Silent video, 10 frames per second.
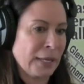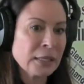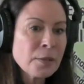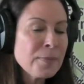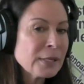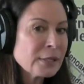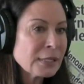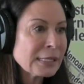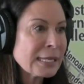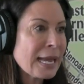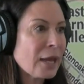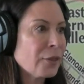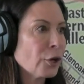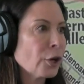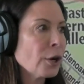In the business
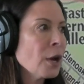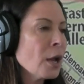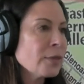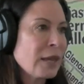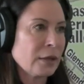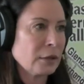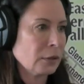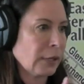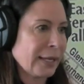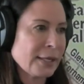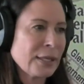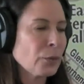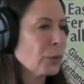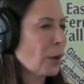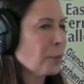together. Then, like I
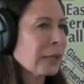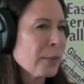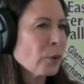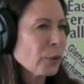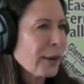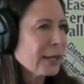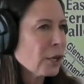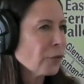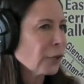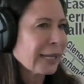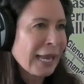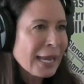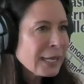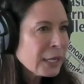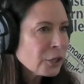said, we were on Playboy Radio for like
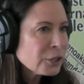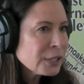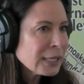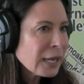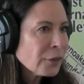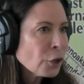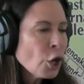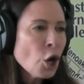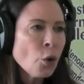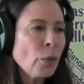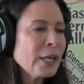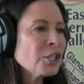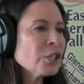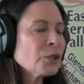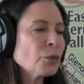8 years together.
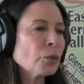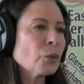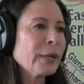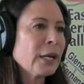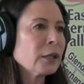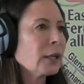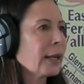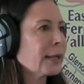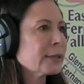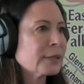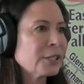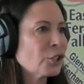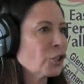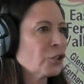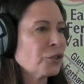We are like
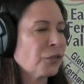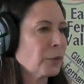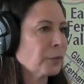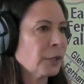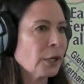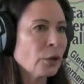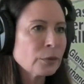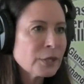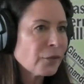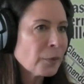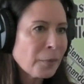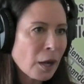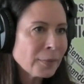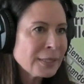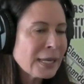sisters from, you know, different
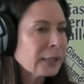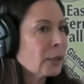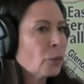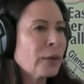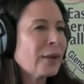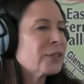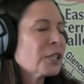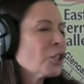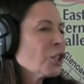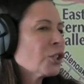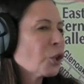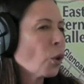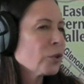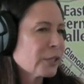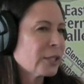mom and dad. Like, we have such a
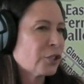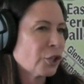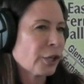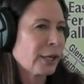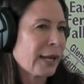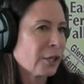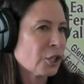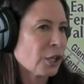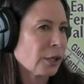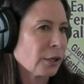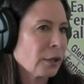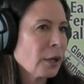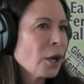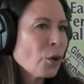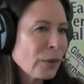soul sister connection.
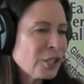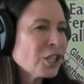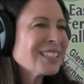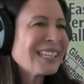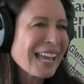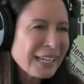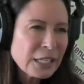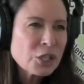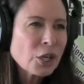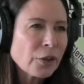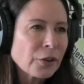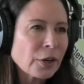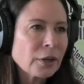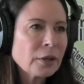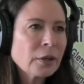We just get each
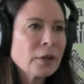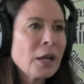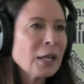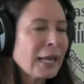other. Really?